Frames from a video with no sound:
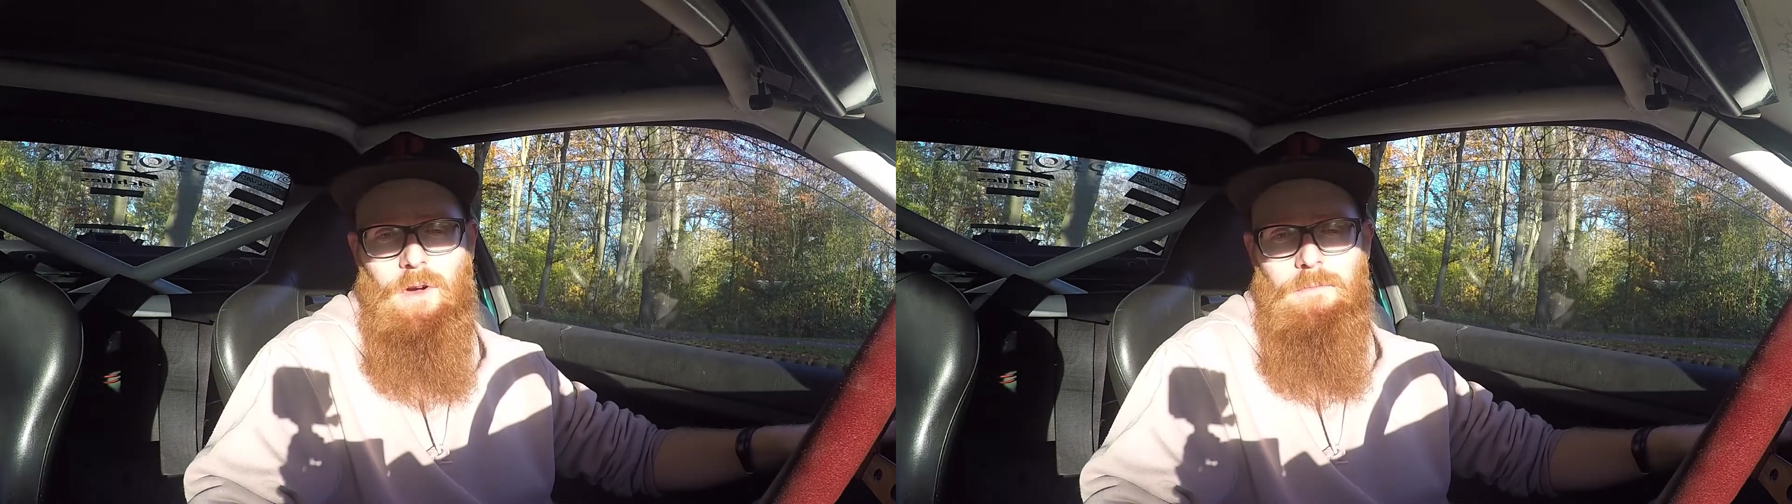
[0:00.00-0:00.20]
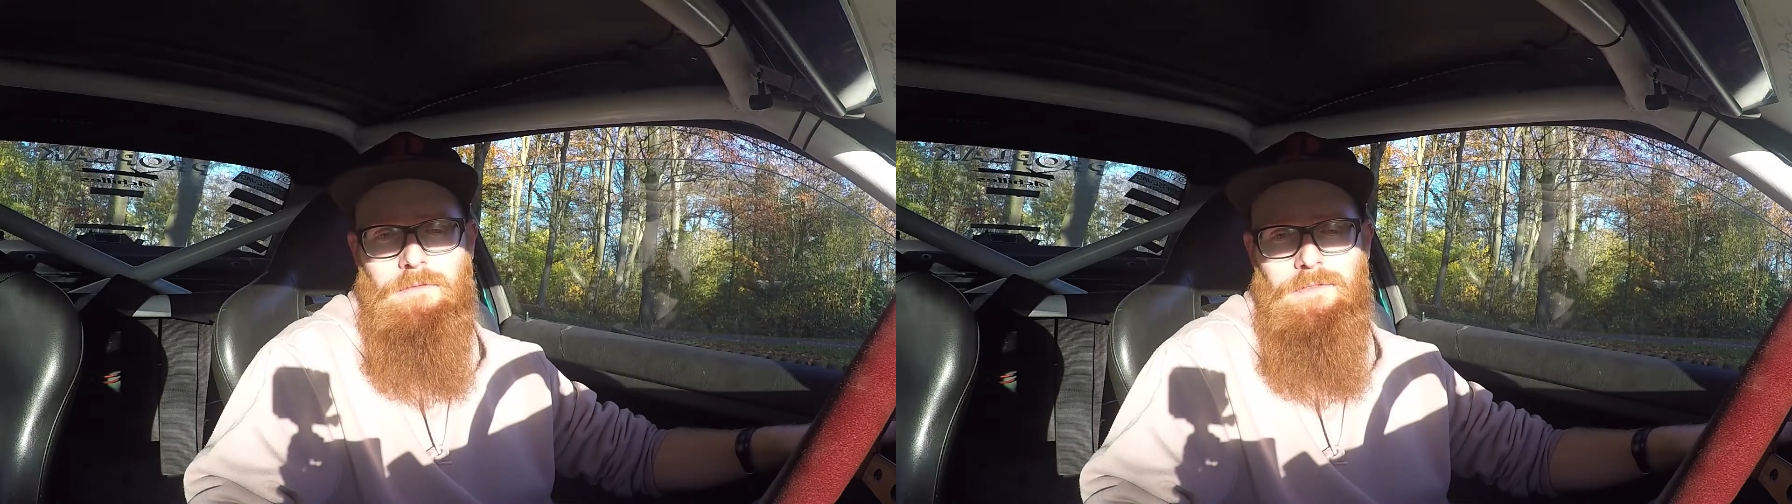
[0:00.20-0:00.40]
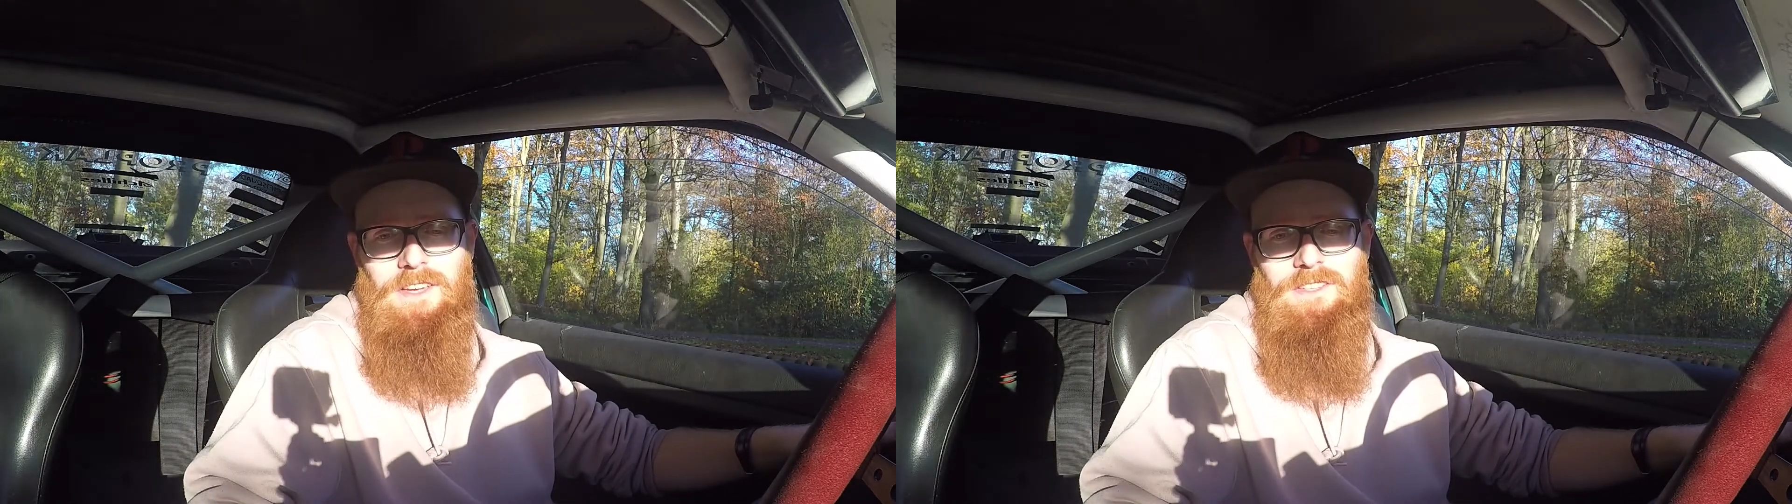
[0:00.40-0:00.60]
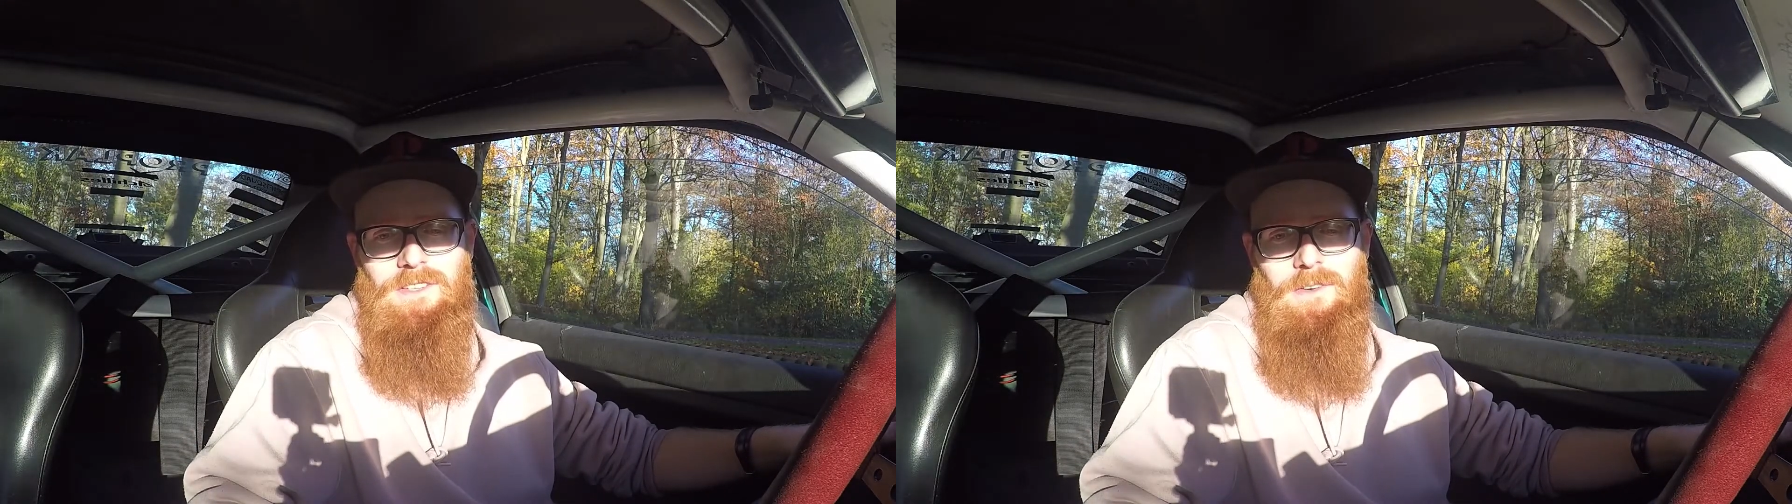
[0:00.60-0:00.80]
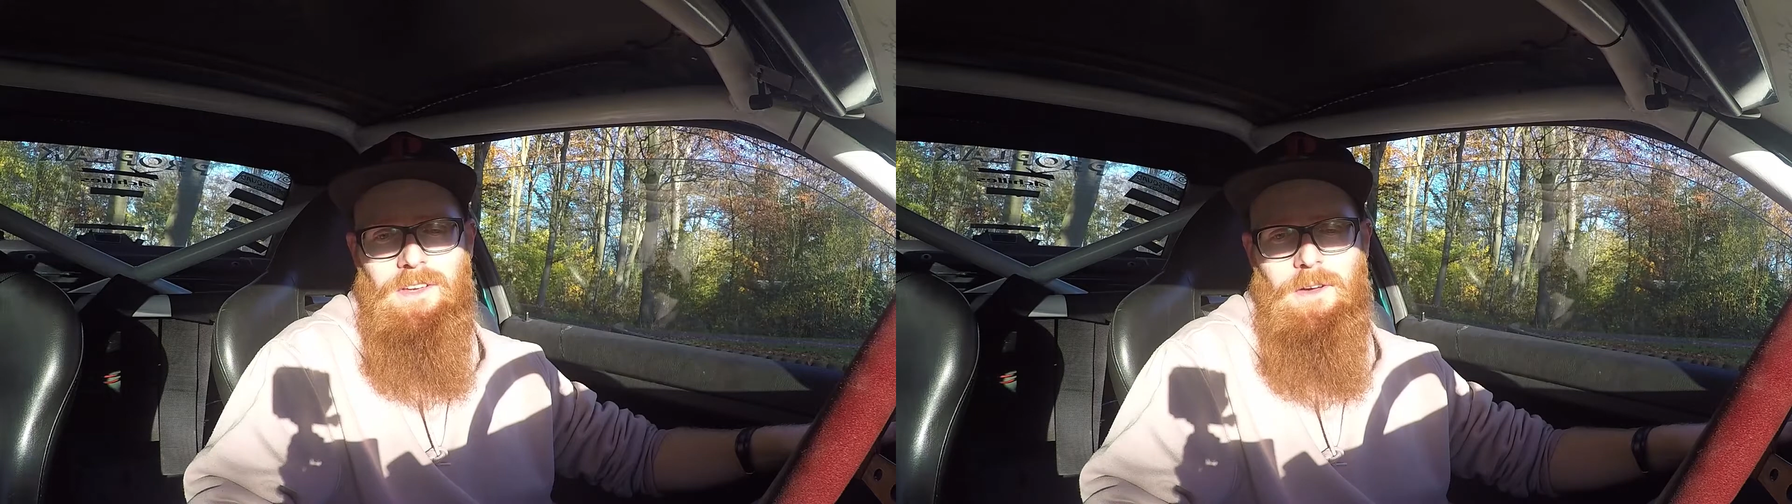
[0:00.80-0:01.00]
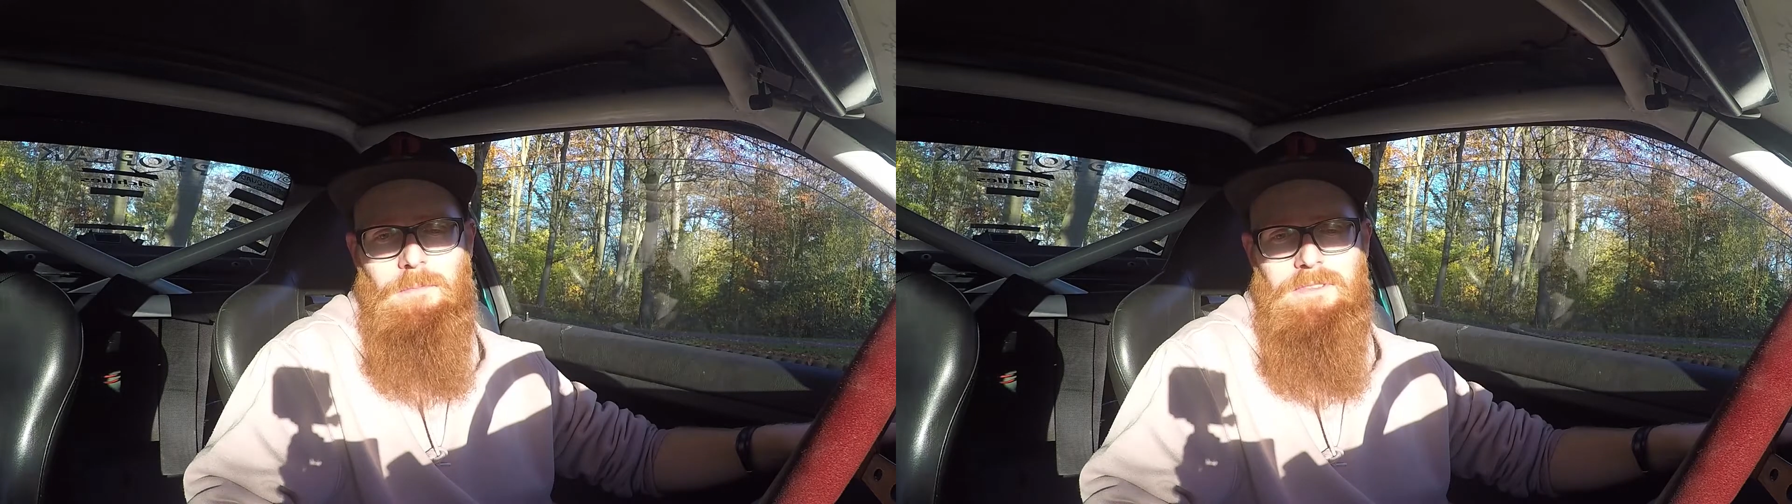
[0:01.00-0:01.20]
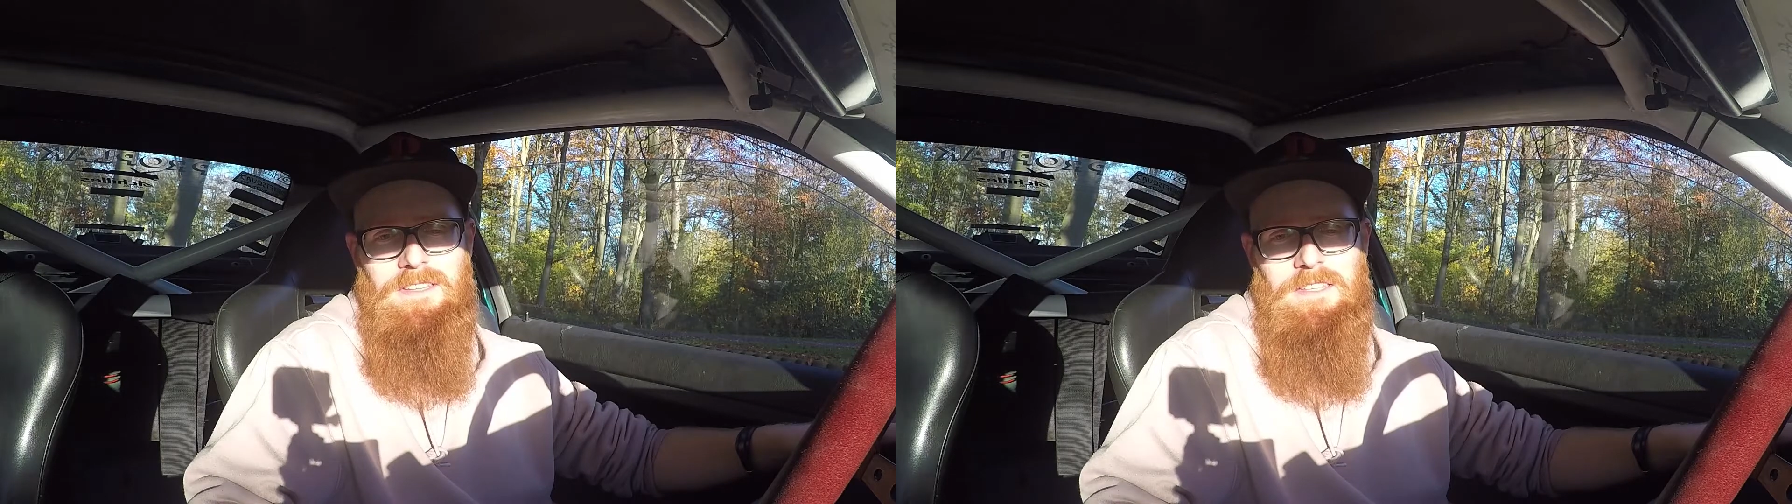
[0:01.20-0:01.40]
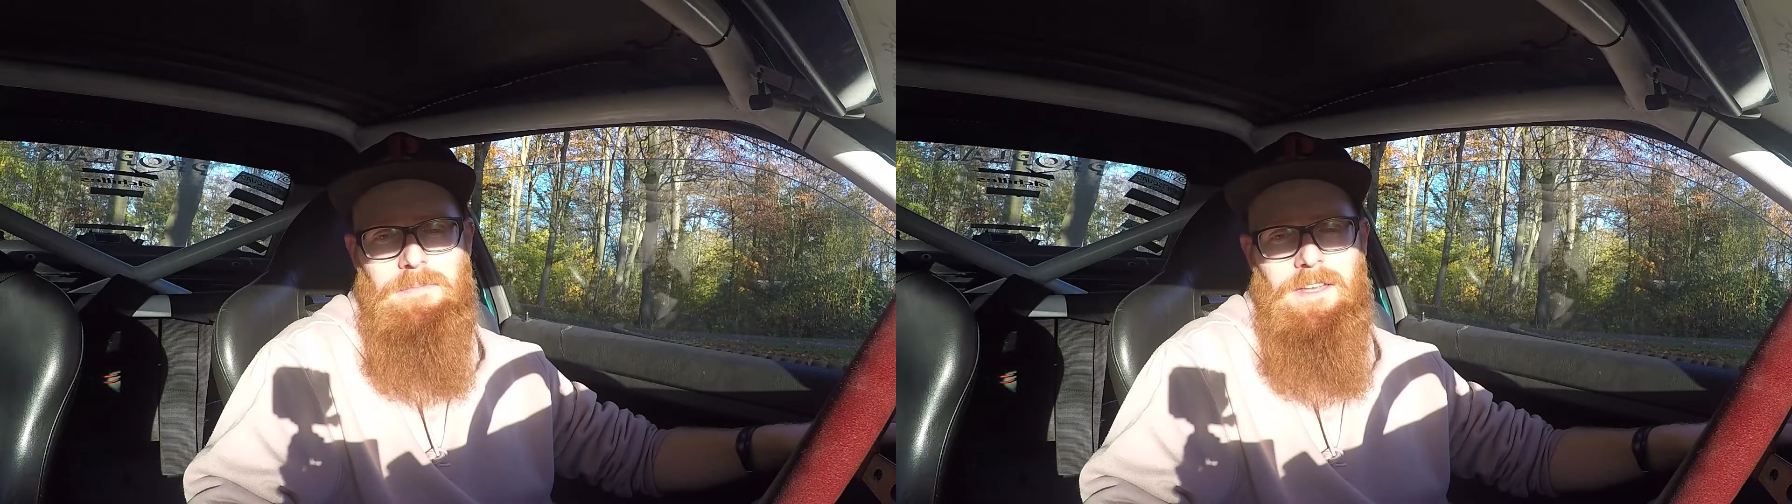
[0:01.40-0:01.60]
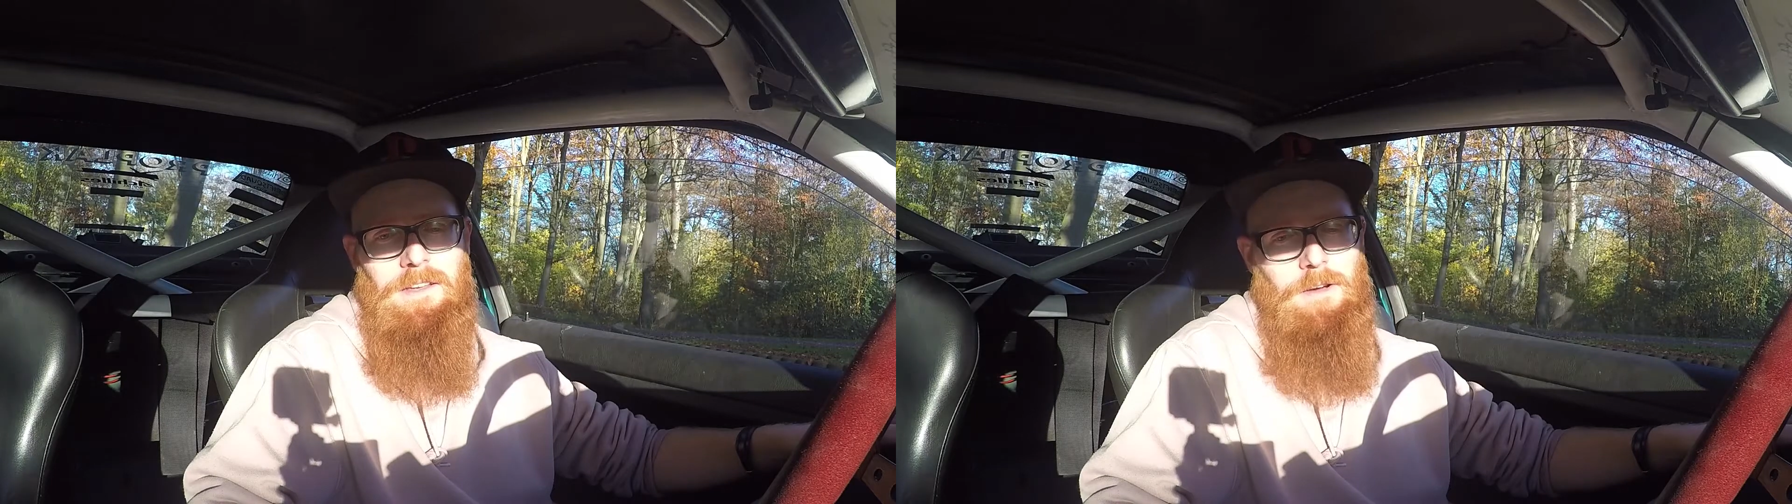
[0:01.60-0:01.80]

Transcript: going professional and go participate in